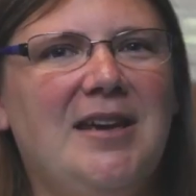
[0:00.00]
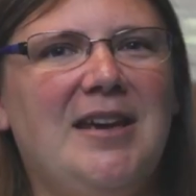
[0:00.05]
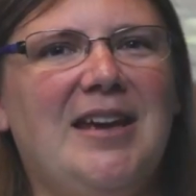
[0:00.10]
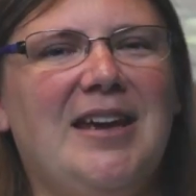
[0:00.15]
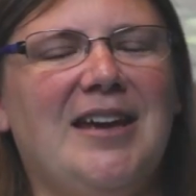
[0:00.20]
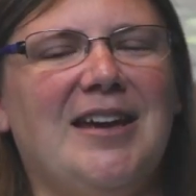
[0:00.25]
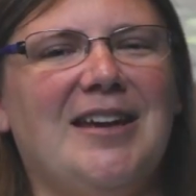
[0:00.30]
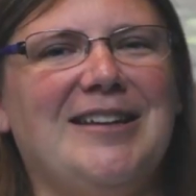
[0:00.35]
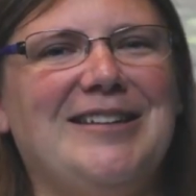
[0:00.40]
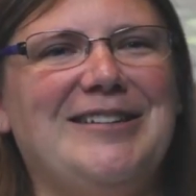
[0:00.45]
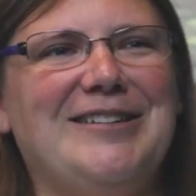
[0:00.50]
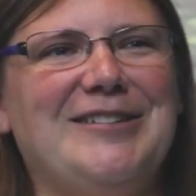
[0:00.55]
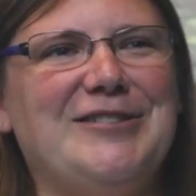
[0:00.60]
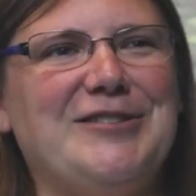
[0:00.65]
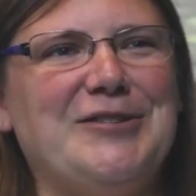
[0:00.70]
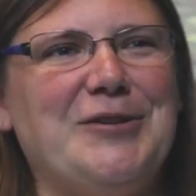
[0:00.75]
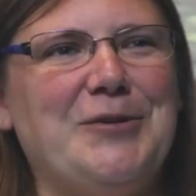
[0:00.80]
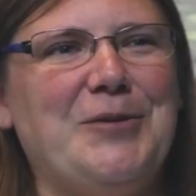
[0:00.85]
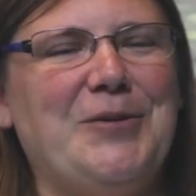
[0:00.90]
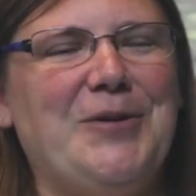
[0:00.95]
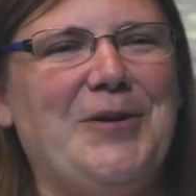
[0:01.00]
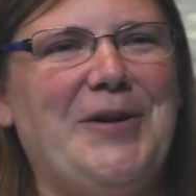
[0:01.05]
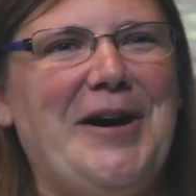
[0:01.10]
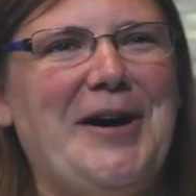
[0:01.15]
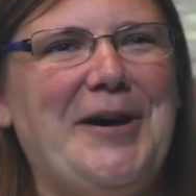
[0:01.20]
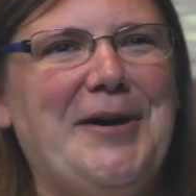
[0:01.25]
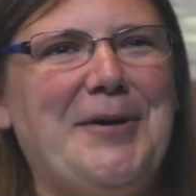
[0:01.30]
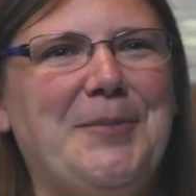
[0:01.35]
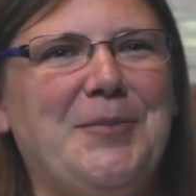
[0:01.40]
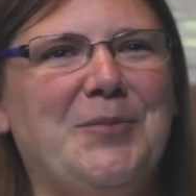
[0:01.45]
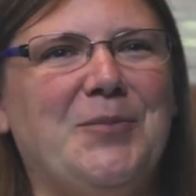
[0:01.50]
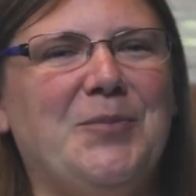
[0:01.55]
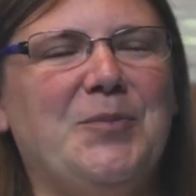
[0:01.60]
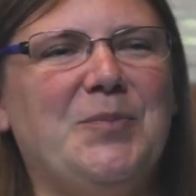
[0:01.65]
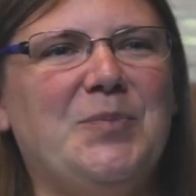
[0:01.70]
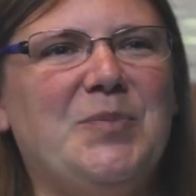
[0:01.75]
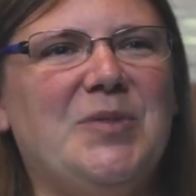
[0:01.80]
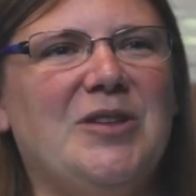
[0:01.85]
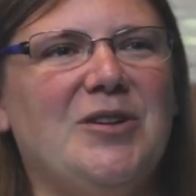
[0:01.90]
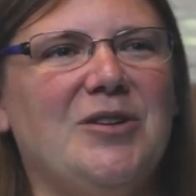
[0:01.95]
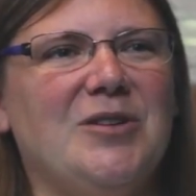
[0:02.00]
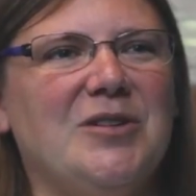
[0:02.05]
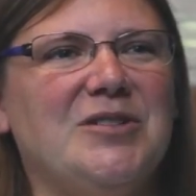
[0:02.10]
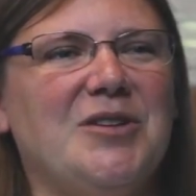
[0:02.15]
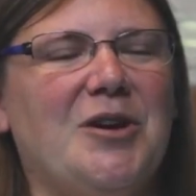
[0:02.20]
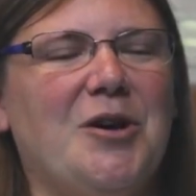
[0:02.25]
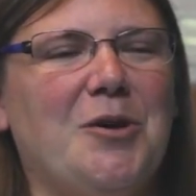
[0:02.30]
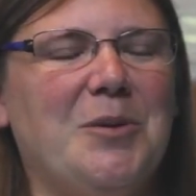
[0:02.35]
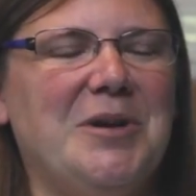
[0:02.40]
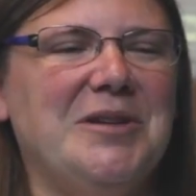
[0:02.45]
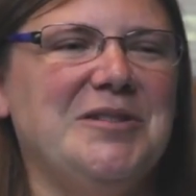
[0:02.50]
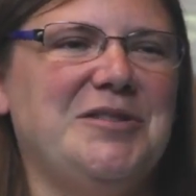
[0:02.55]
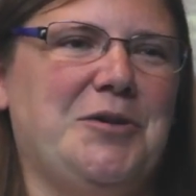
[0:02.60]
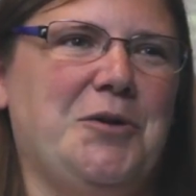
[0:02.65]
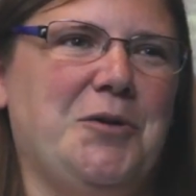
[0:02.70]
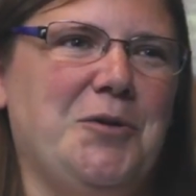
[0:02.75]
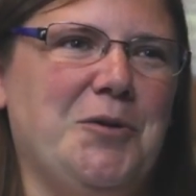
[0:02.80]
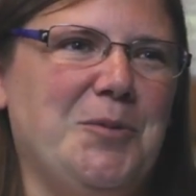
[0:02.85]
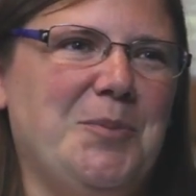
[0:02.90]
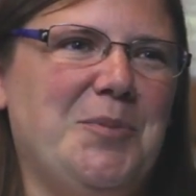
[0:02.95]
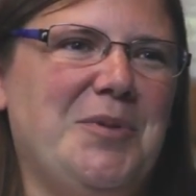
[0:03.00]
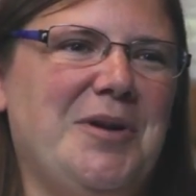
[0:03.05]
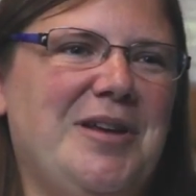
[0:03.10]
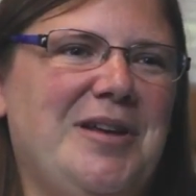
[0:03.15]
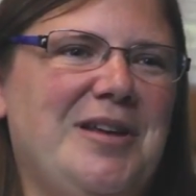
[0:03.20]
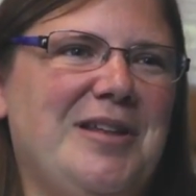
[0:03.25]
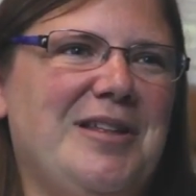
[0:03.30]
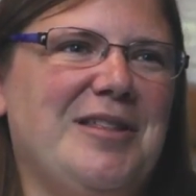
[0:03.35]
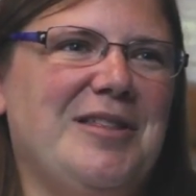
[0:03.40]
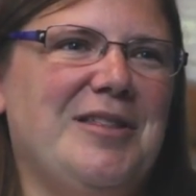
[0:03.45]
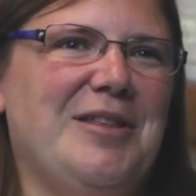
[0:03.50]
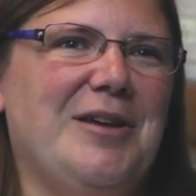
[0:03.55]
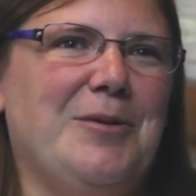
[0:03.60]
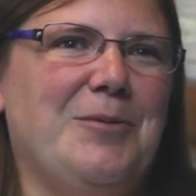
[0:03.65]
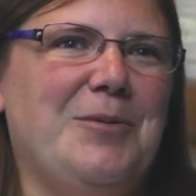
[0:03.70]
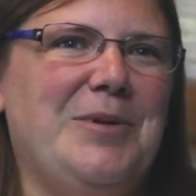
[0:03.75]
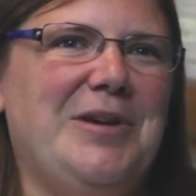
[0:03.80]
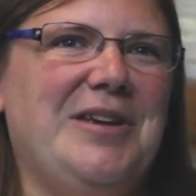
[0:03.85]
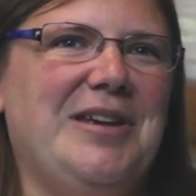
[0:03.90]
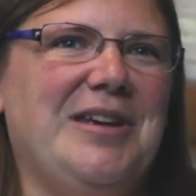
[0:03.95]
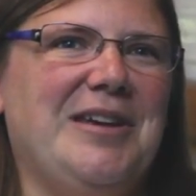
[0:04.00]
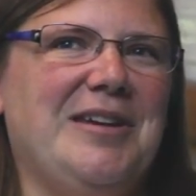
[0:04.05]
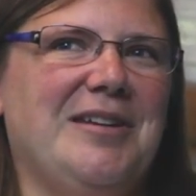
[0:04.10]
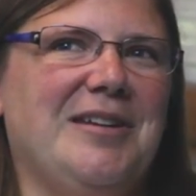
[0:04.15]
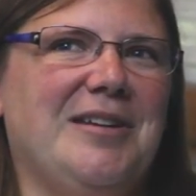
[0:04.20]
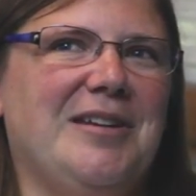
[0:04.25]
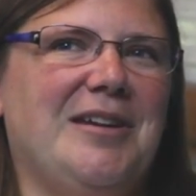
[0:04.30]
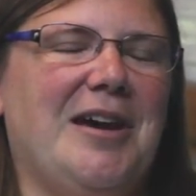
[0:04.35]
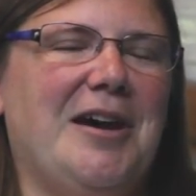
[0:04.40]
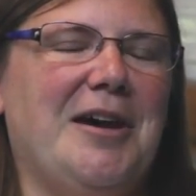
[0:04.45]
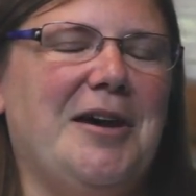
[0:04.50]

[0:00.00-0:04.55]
And so there is always hope that we can